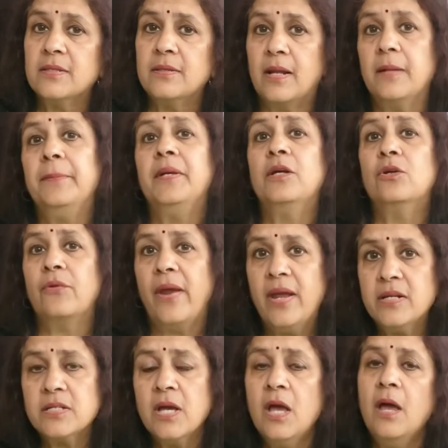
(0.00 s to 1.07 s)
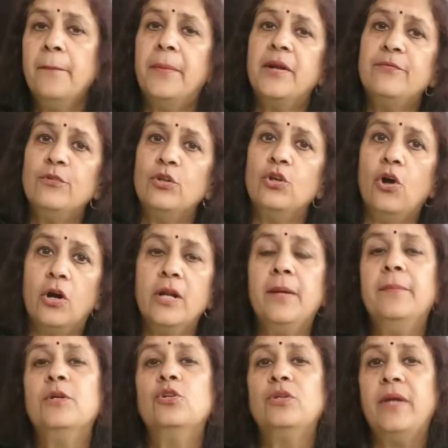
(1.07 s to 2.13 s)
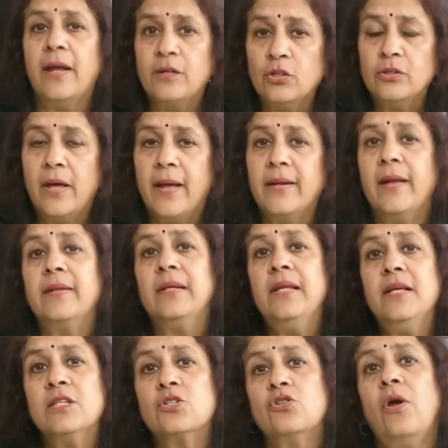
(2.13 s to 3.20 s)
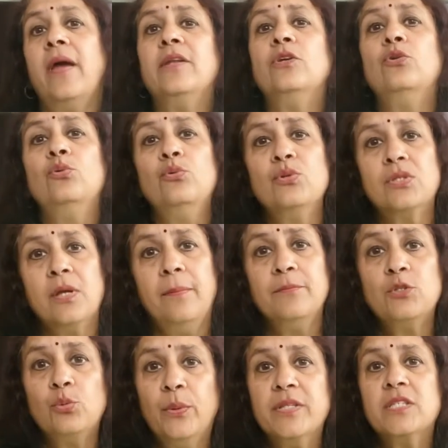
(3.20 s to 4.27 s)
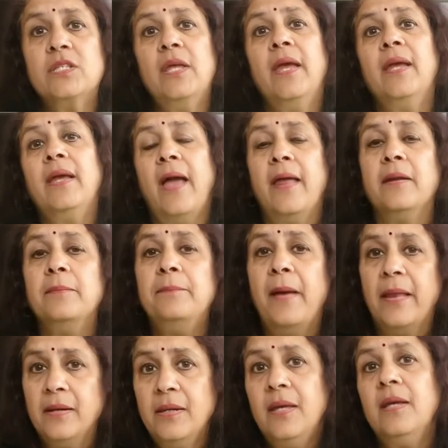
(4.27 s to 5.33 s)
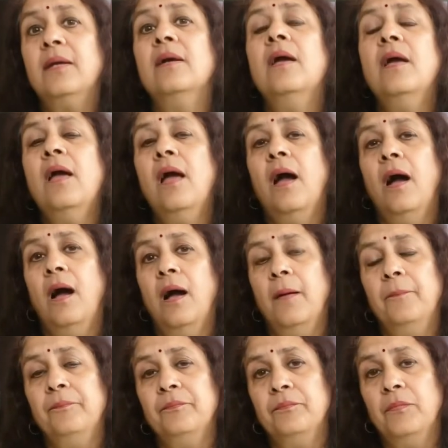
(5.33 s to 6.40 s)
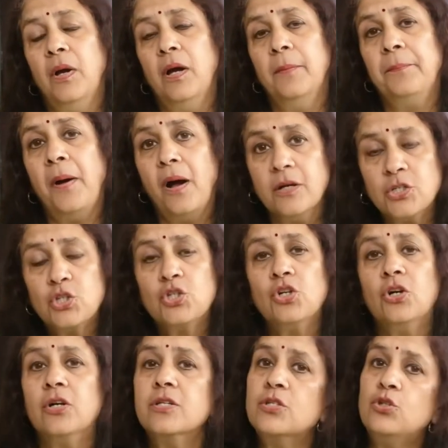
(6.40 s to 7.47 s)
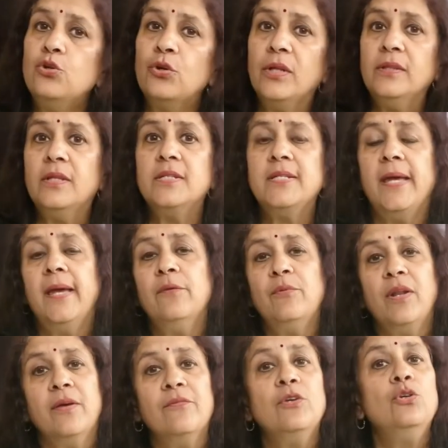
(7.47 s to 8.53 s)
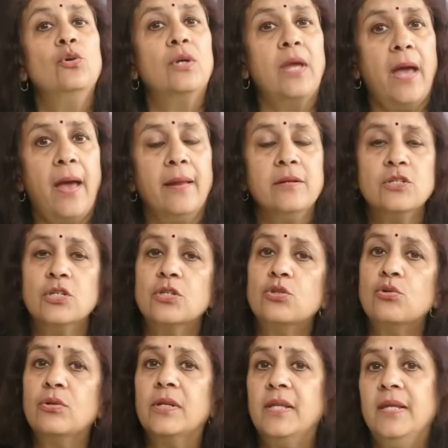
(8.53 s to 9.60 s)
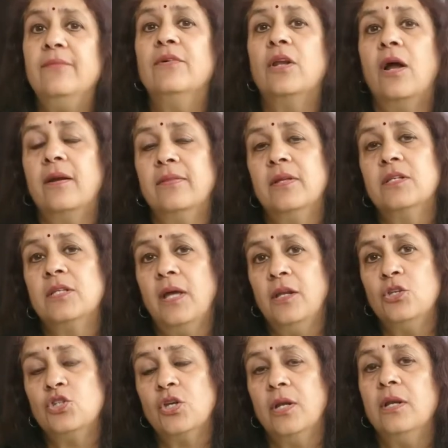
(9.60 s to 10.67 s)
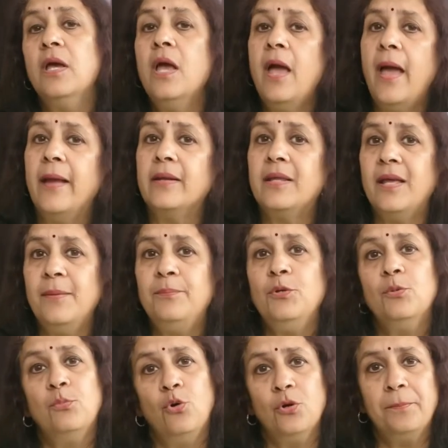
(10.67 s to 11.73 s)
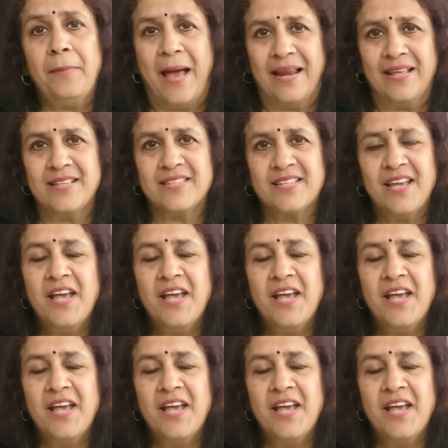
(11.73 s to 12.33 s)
that will be great. But if you're not able to get to that, at least try to do some twisting and bending postures during the day whenever you can, just to relieve a lot of the tension and keep you more balanced.